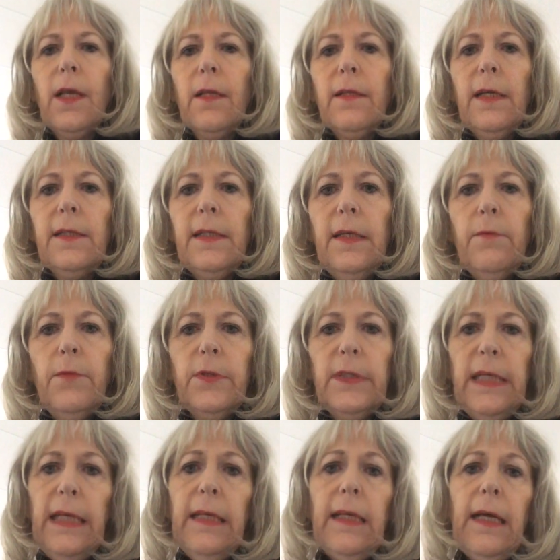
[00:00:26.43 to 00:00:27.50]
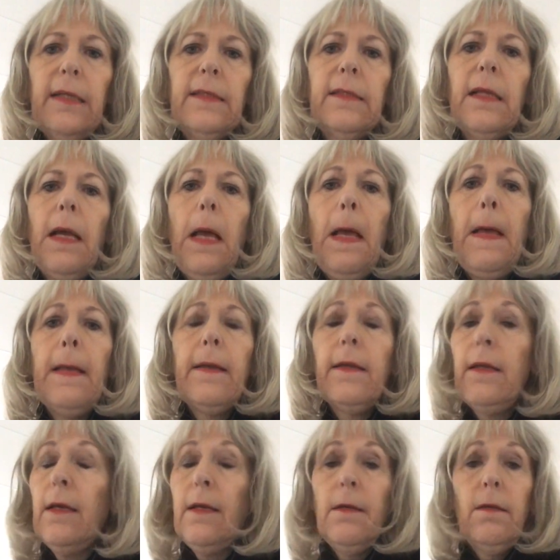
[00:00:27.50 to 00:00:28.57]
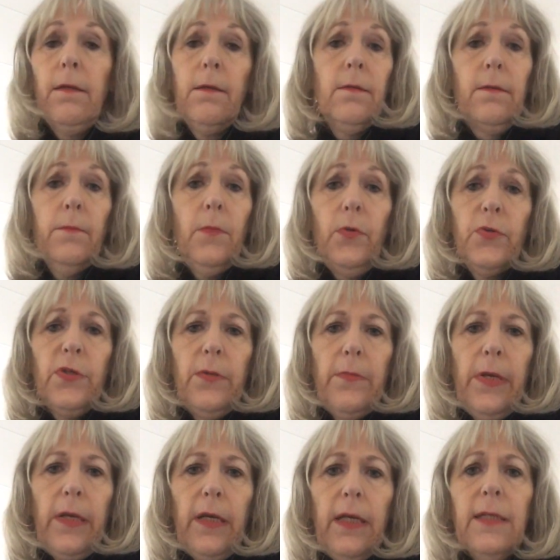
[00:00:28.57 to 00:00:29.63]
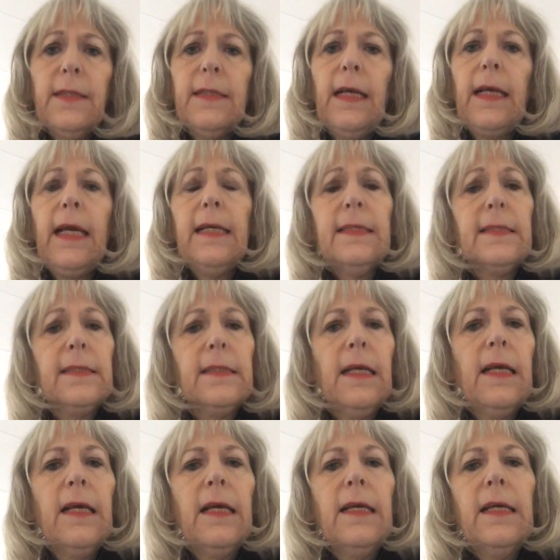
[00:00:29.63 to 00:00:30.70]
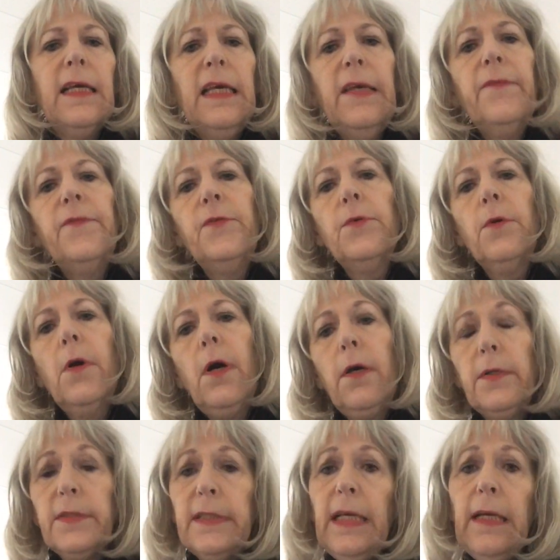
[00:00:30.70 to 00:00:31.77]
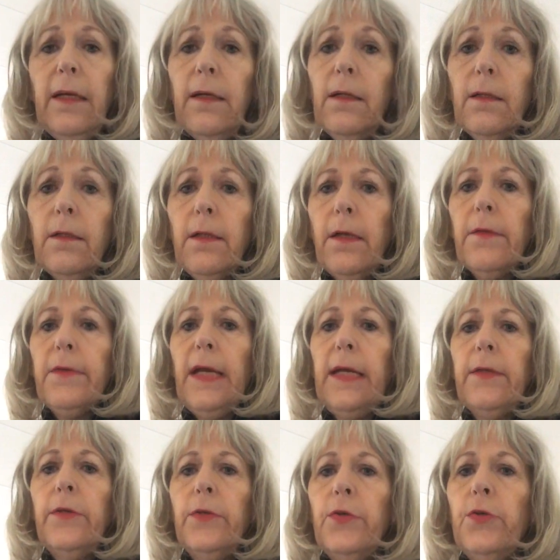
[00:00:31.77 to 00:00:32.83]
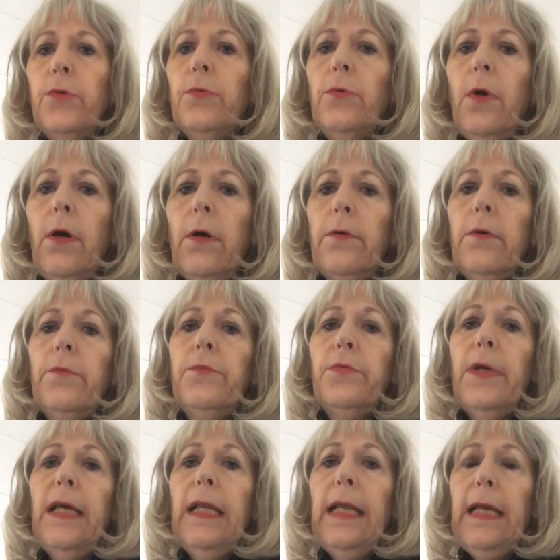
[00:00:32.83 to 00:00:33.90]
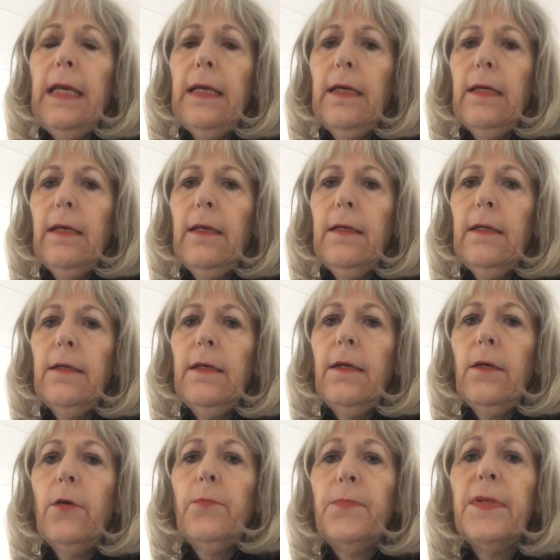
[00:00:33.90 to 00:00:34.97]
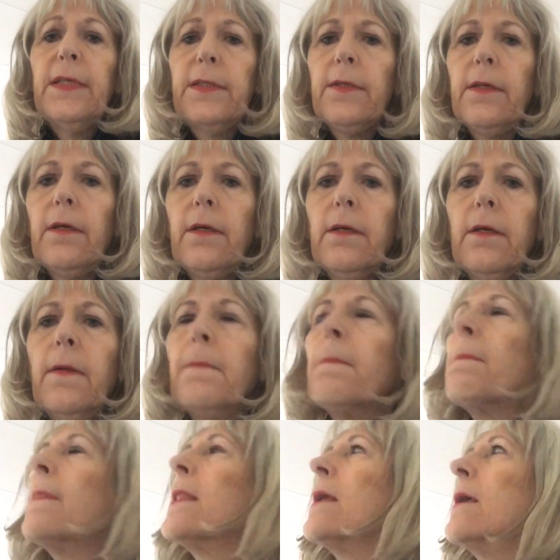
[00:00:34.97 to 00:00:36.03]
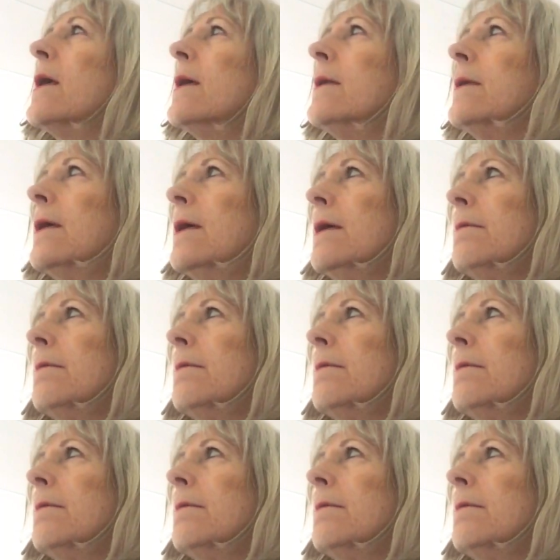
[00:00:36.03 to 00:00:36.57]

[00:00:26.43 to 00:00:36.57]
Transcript: that he was in, and most Americans, I guess, if you are single, then you are really a prisoner. And